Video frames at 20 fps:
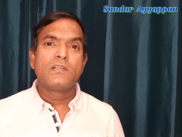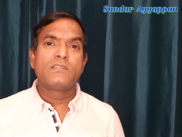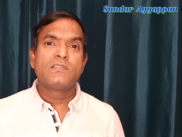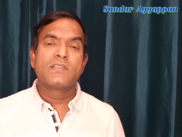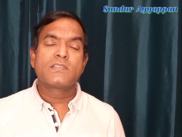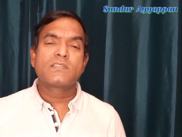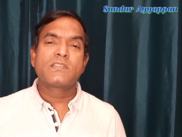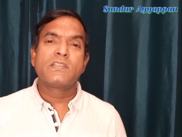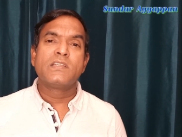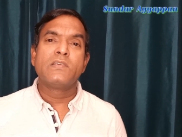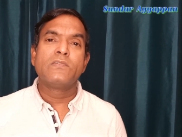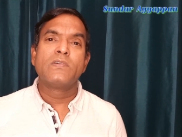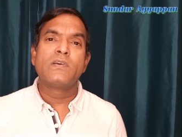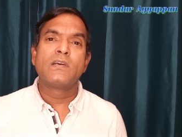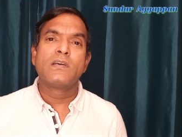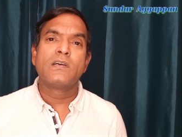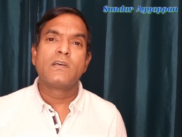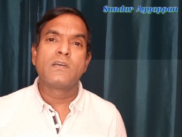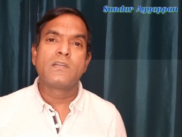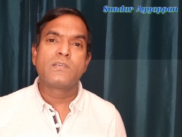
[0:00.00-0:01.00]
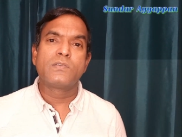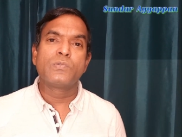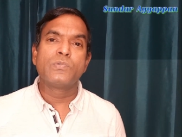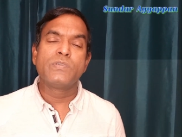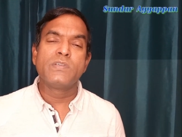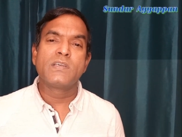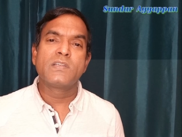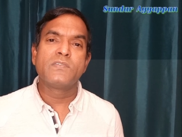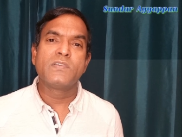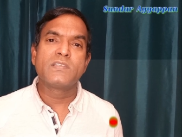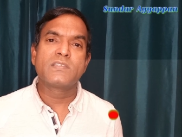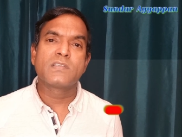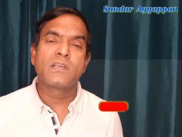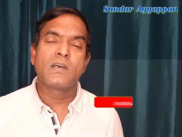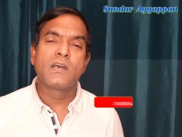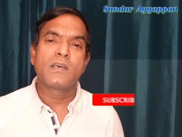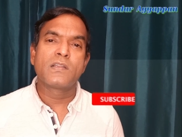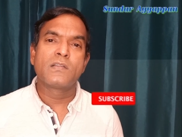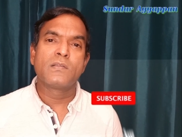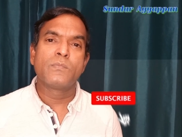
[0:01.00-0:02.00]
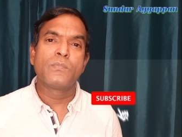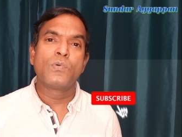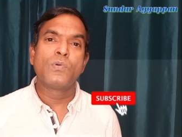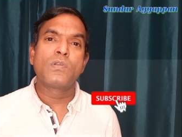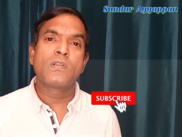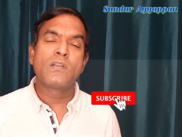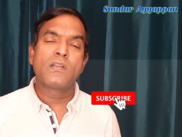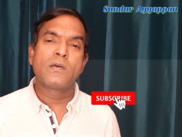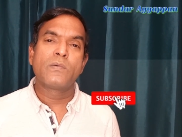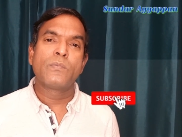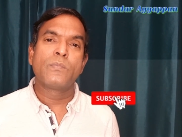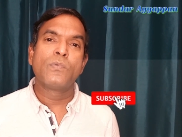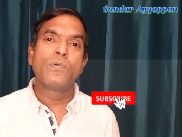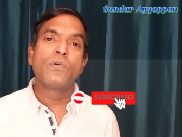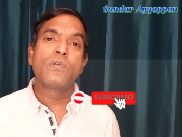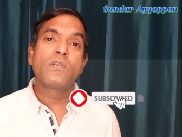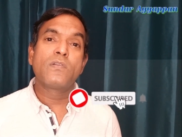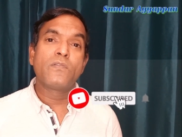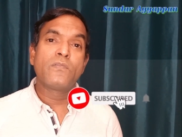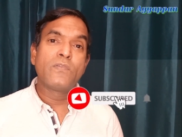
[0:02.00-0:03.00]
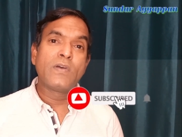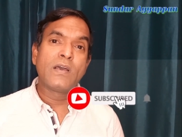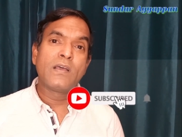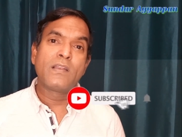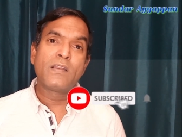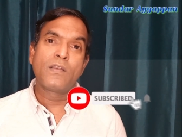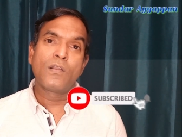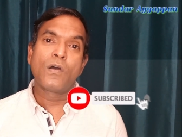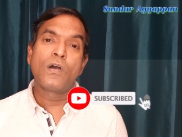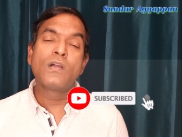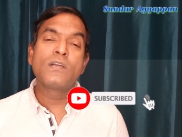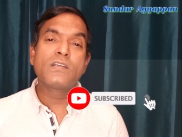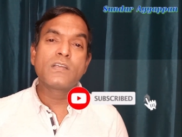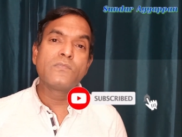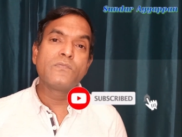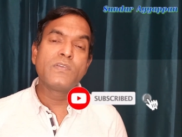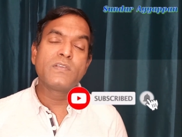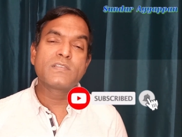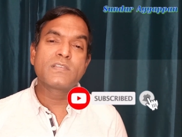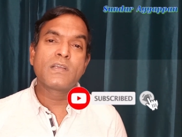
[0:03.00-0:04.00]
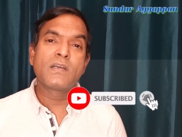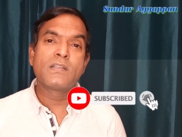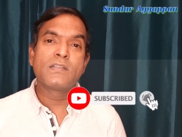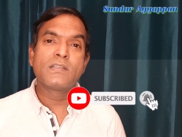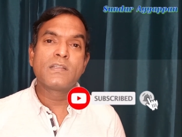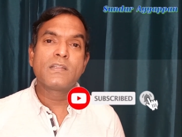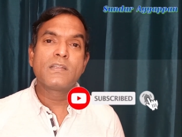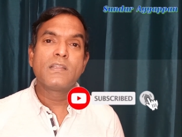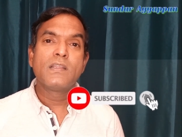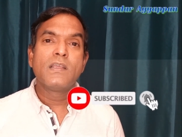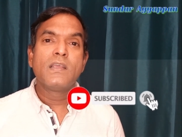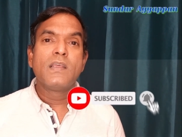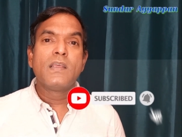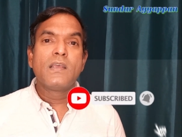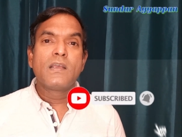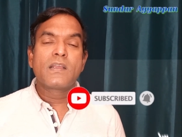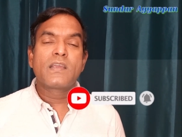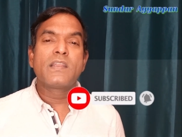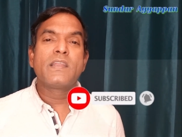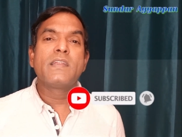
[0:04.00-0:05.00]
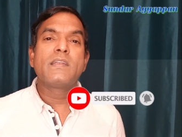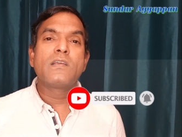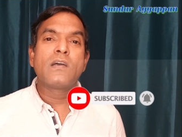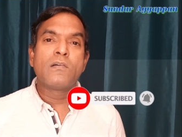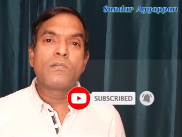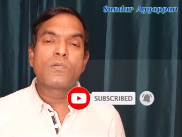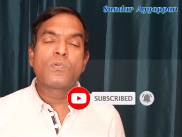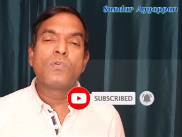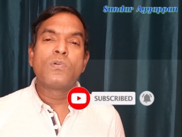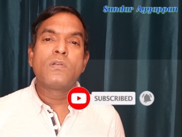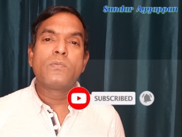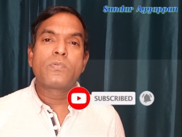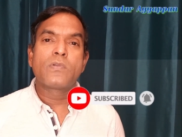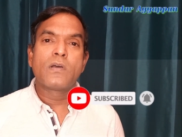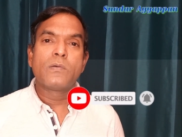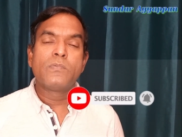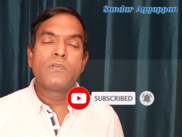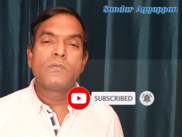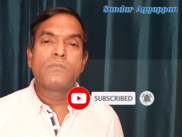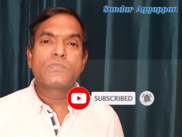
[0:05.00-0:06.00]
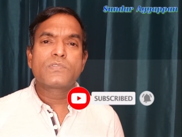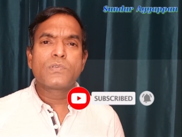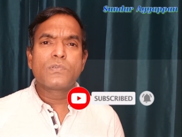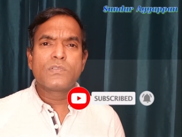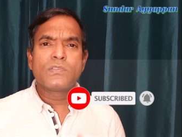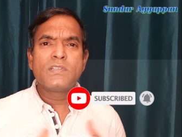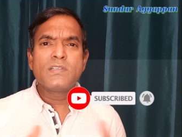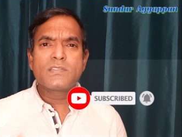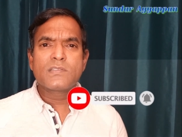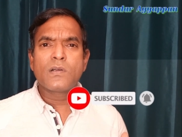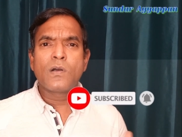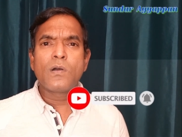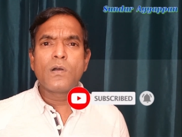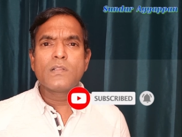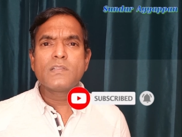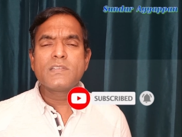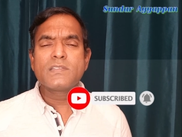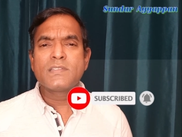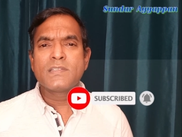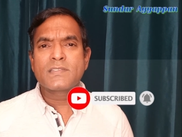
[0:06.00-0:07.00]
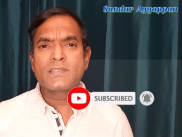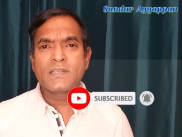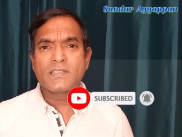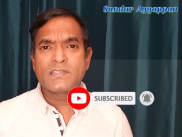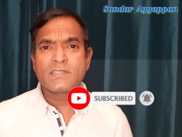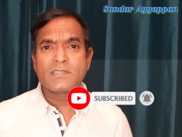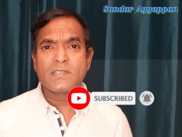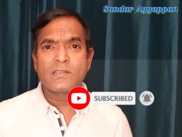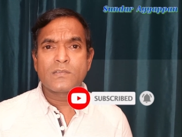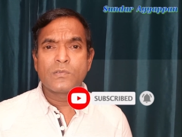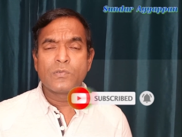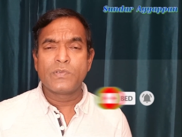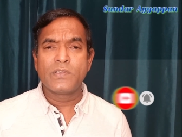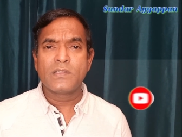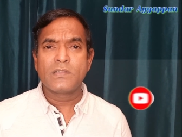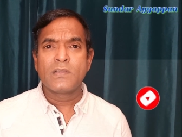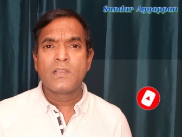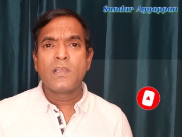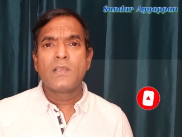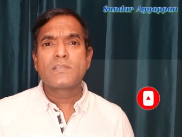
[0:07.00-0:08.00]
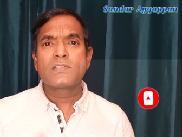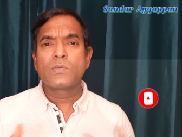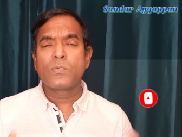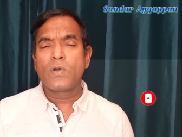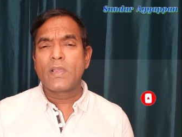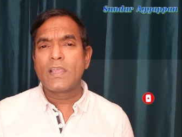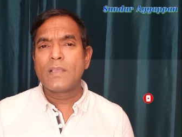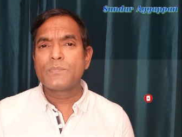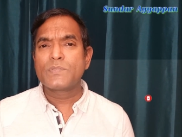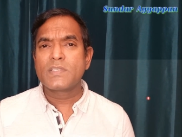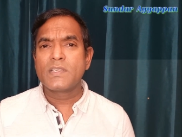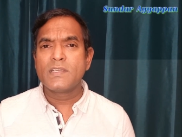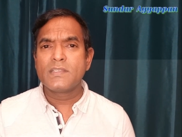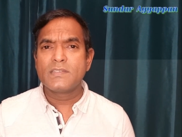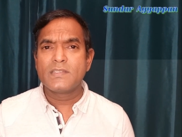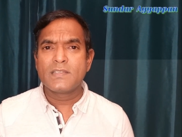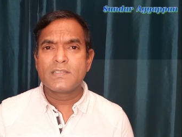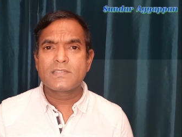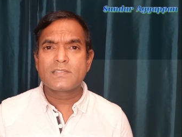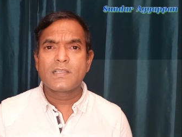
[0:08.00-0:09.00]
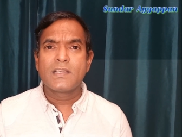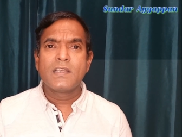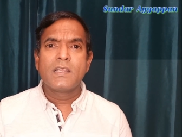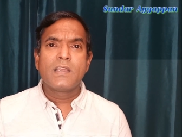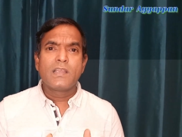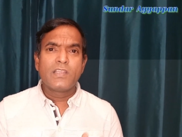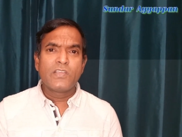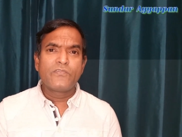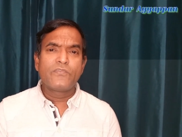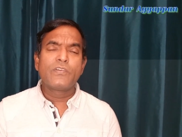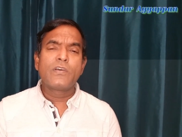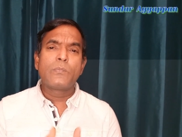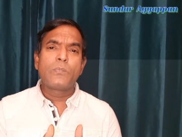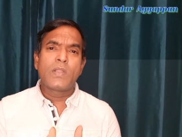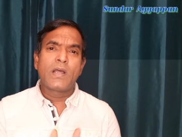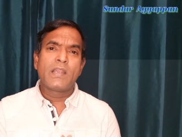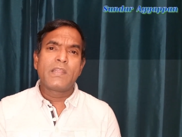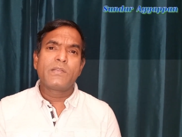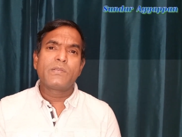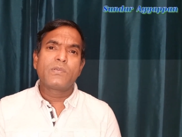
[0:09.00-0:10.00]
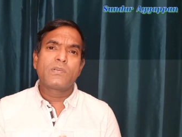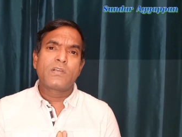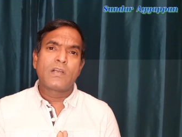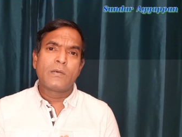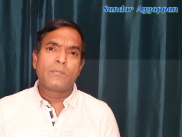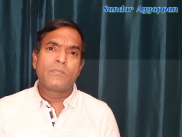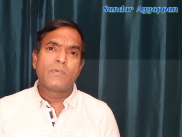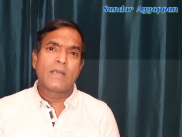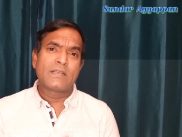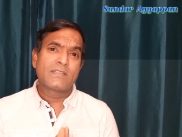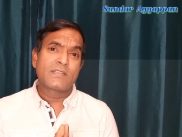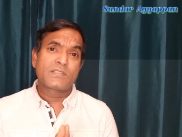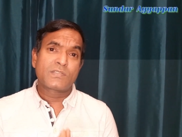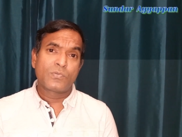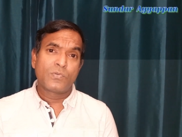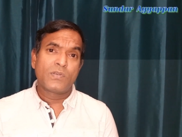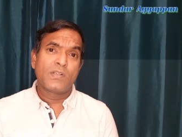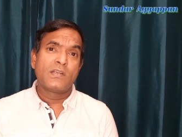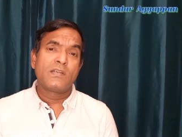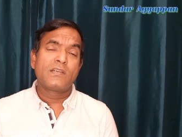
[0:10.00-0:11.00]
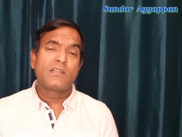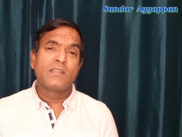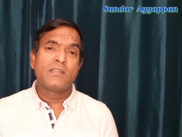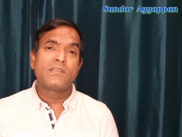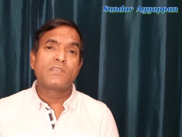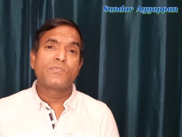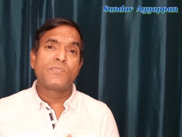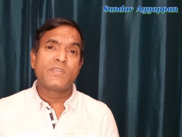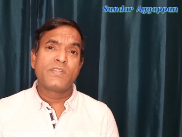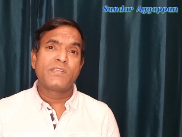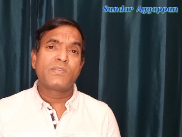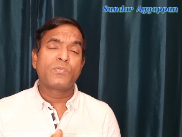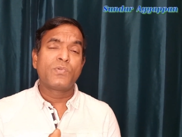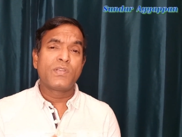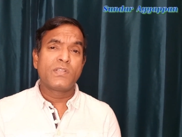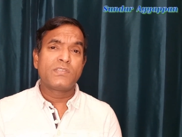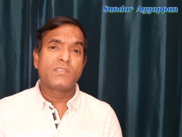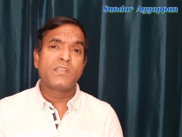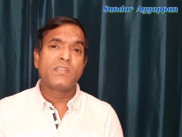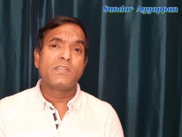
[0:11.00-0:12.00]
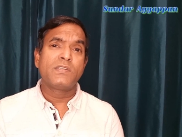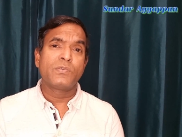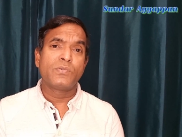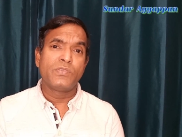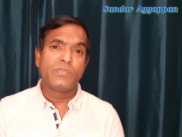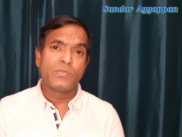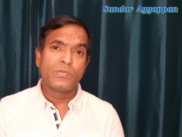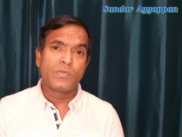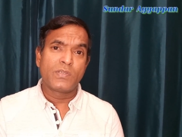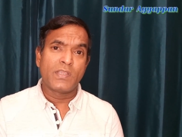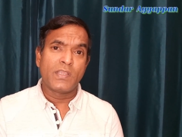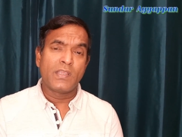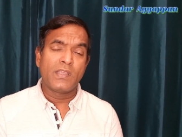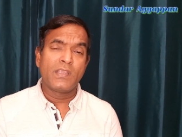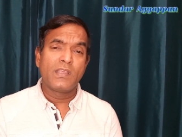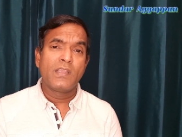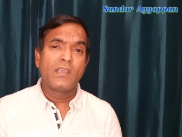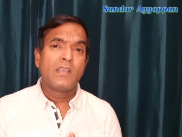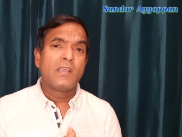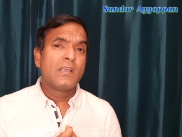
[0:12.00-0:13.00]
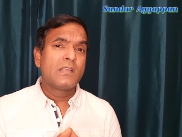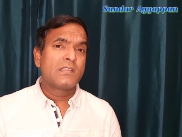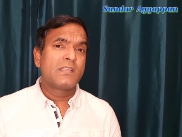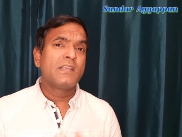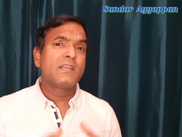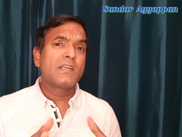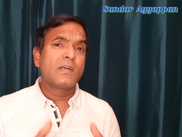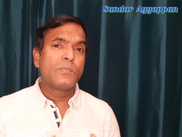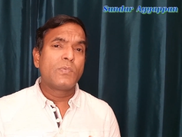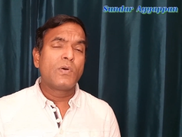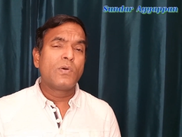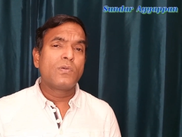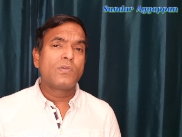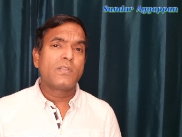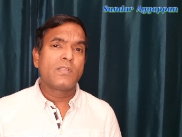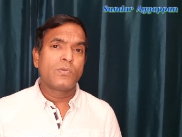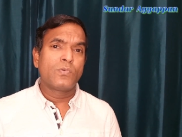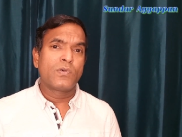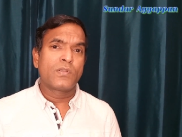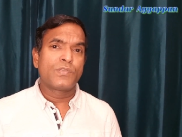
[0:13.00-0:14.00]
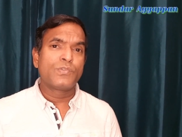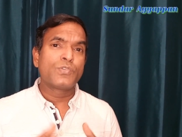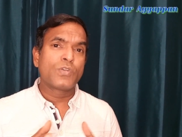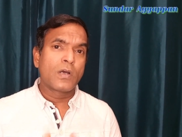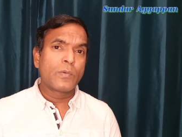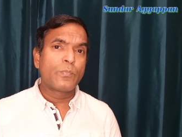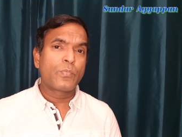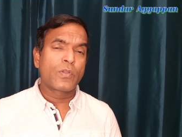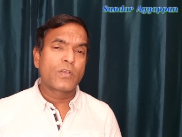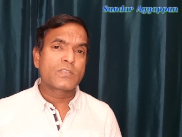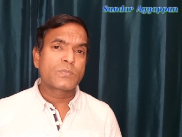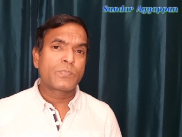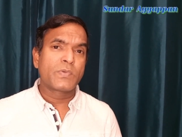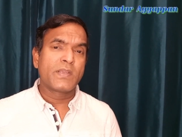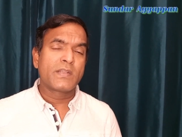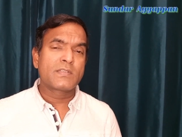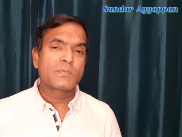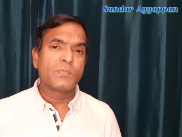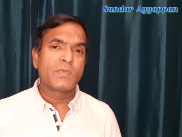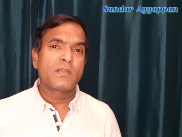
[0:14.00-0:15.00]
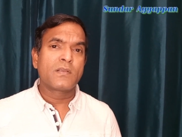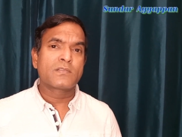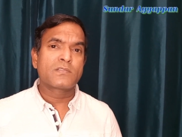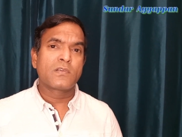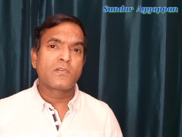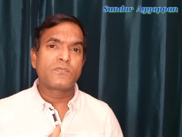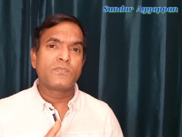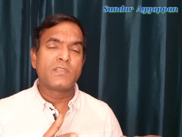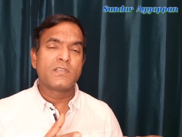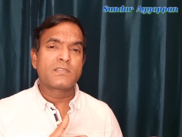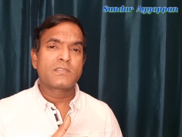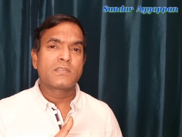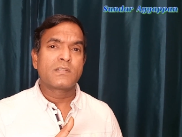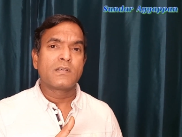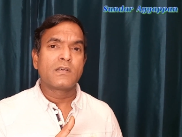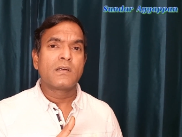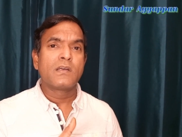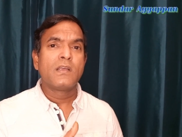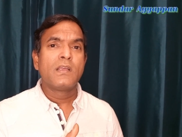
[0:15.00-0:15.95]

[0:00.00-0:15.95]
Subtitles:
just give a 2 year visa or more long term visa and then create our own problem. So all these discussions are going. So why I'm saying this, if you are planning to come as a student in 2023 to UK, think about your job prospects because of this